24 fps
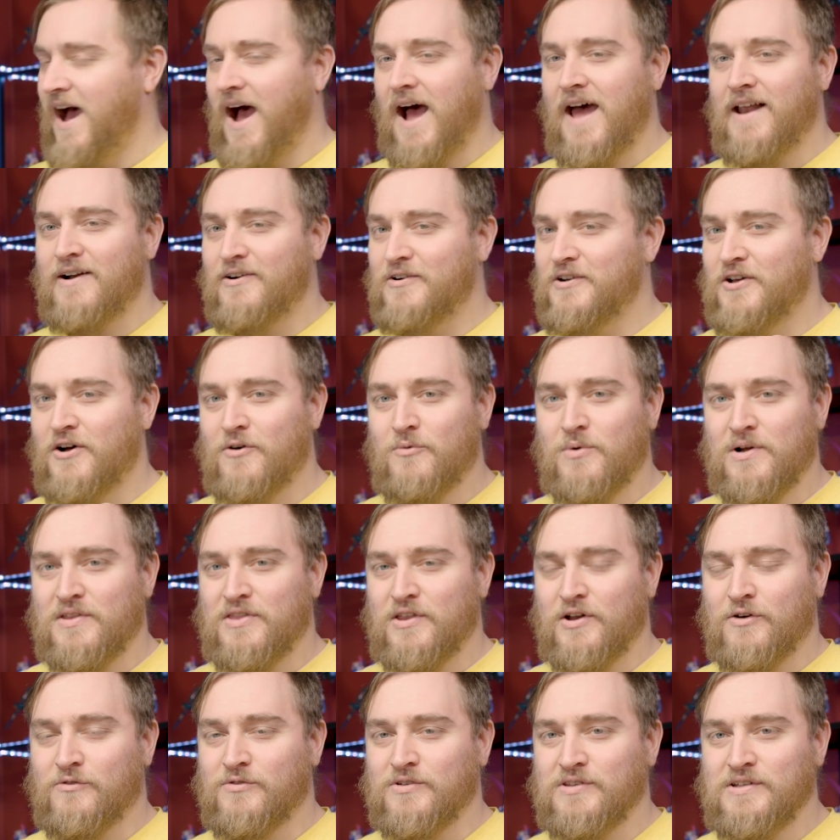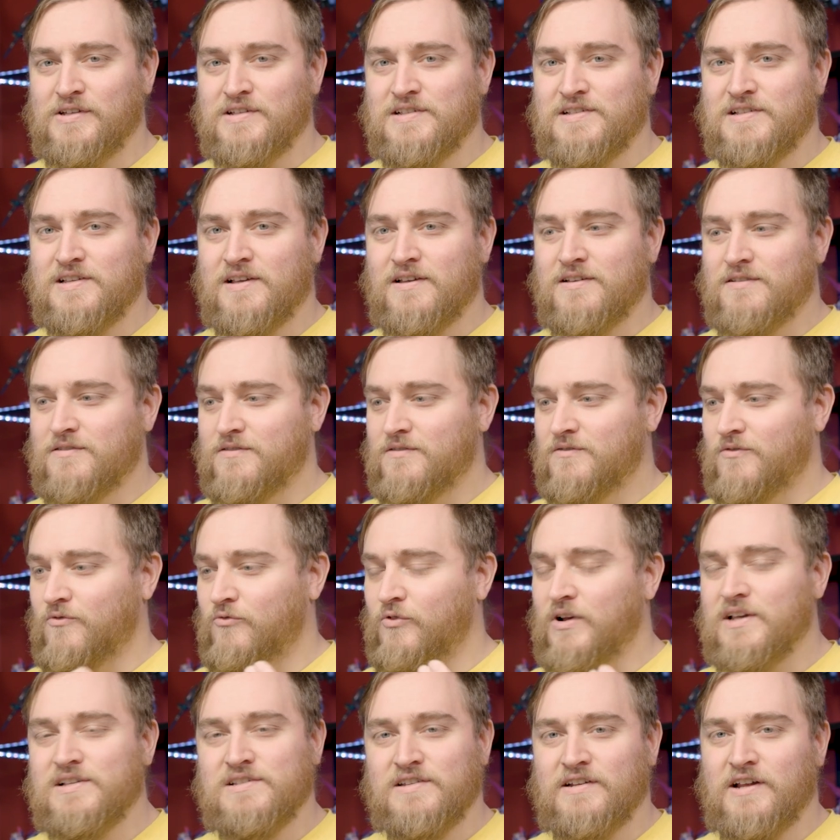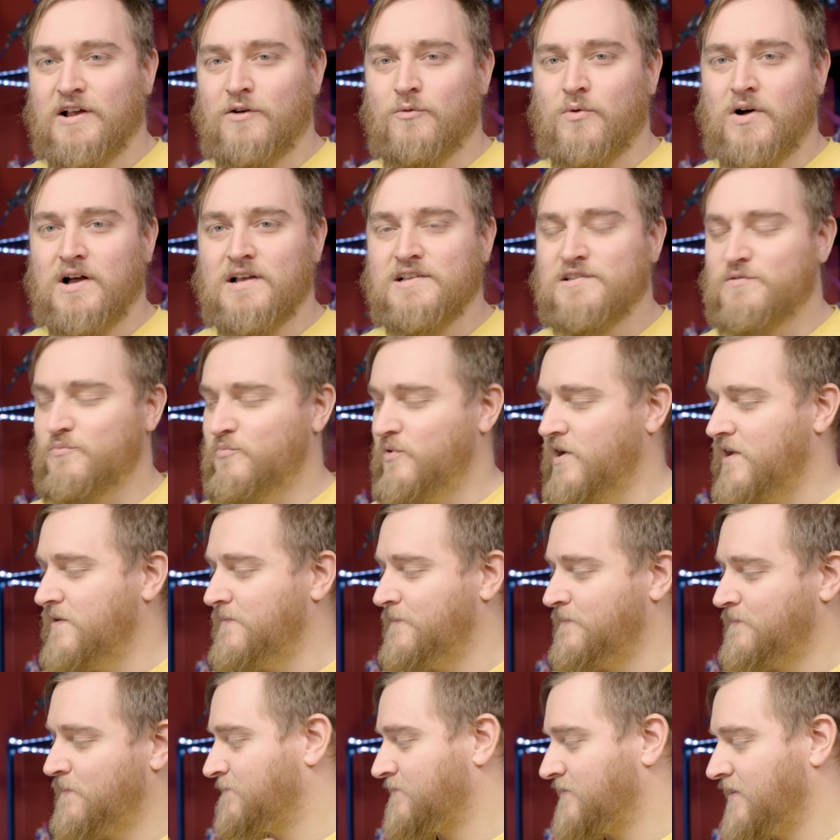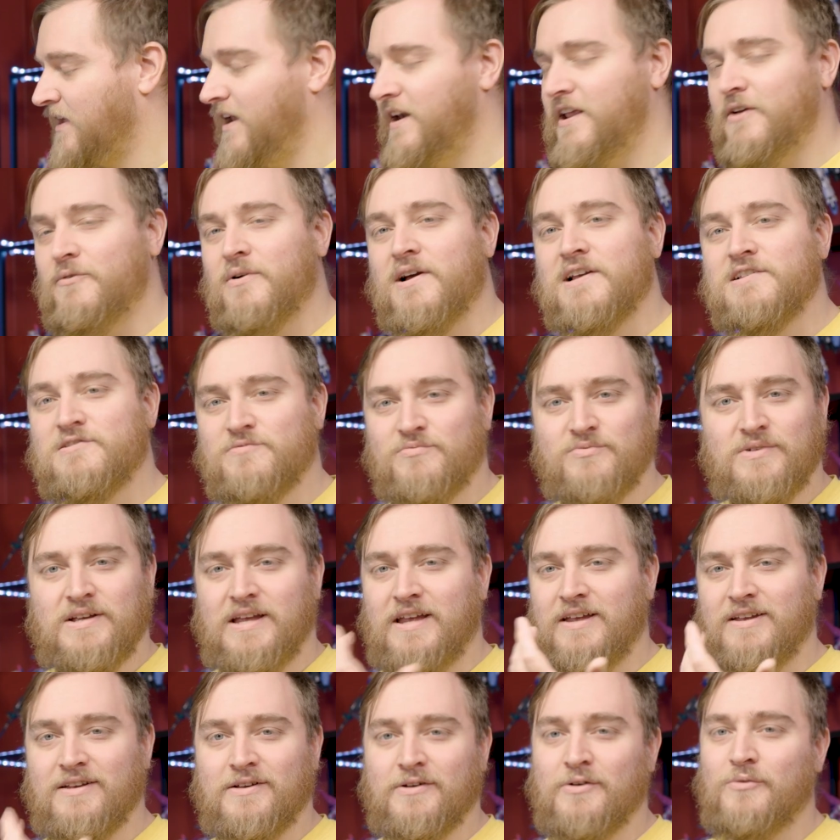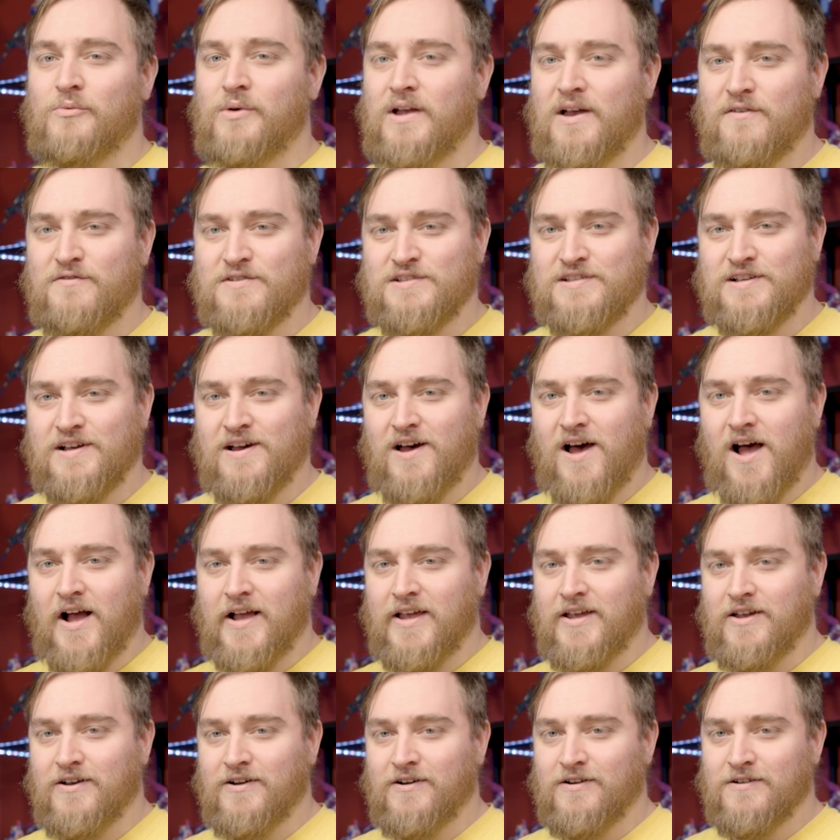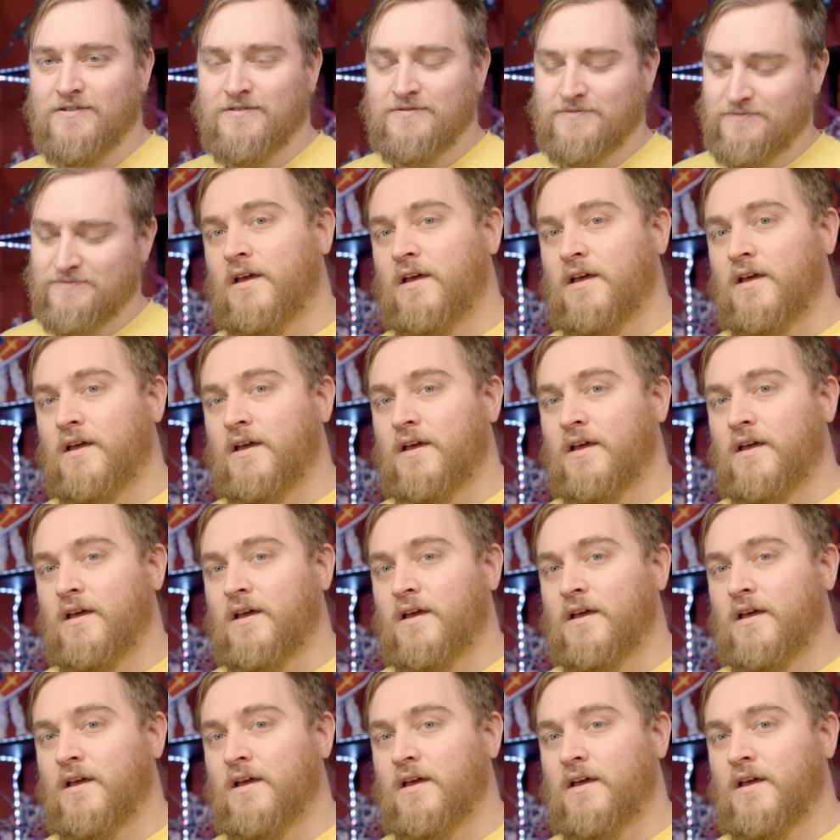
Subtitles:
I don't know what their release reasoning was, but anyways, we have a Zagok here.